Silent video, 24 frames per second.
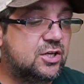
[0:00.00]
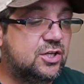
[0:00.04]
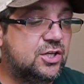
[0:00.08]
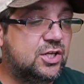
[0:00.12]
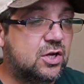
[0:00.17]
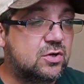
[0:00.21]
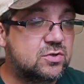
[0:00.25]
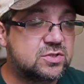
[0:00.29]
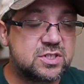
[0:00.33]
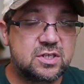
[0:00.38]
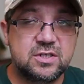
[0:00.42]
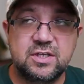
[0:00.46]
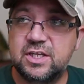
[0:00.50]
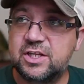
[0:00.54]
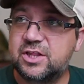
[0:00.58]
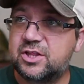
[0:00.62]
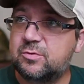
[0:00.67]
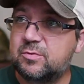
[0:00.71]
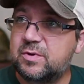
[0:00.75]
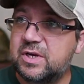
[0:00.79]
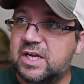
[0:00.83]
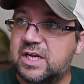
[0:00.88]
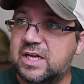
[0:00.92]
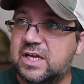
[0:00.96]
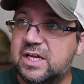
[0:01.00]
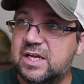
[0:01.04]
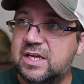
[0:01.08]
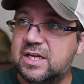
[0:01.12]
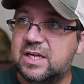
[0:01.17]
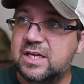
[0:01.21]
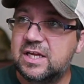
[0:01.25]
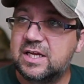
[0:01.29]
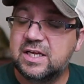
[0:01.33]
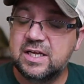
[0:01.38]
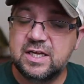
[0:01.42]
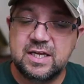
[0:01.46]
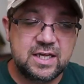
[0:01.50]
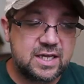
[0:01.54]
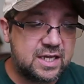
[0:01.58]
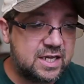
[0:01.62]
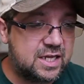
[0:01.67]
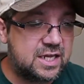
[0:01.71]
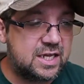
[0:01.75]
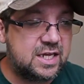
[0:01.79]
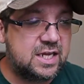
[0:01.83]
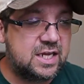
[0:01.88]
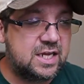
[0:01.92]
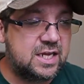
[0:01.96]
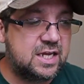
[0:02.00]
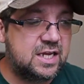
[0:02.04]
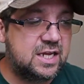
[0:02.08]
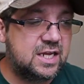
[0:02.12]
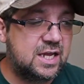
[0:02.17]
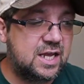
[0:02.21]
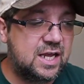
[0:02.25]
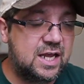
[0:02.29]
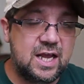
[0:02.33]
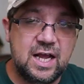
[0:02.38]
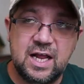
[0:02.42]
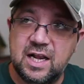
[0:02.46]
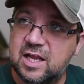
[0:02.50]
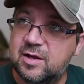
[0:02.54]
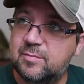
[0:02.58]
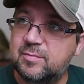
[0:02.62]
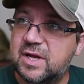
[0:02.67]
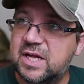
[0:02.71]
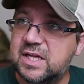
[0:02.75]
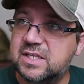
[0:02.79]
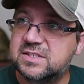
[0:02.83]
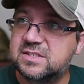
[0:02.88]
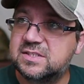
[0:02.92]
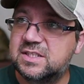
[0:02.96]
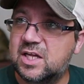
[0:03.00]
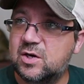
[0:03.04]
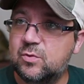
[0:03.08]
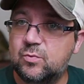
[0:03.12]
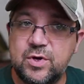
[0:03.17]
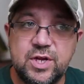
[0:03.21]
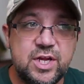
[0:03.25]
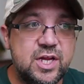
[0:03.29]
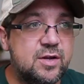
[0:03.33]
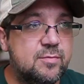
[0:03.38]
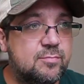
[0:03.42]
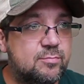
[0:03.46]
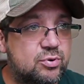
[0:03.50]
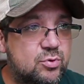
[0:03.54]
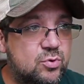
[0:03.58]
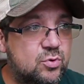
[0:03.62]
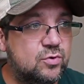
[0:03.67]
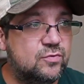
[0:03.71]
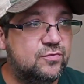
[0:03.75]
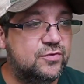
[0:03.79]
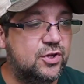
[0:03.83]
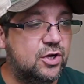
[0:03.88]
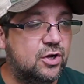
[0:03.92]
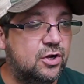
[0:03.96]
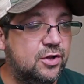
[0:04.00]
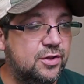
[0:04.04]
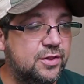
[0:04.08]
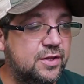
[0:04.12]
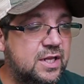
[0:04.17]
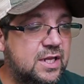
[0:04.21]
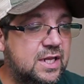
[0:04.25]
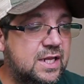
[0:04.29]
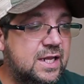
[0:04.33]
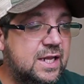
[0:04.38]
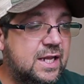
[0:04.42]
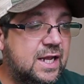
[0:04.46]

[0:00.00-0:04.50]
Those are the three key elements that we improved on.